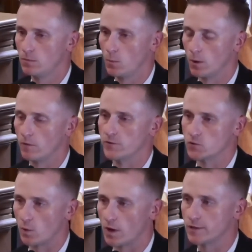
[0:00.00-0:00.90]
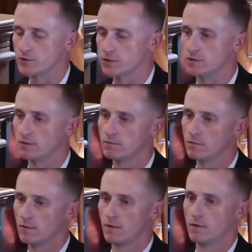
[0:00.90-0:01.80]
One of the reasons why she
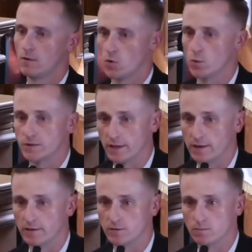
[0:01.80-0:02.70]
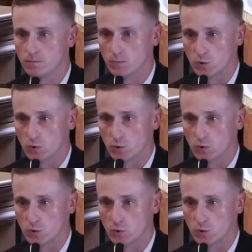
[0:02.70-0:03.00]
was saying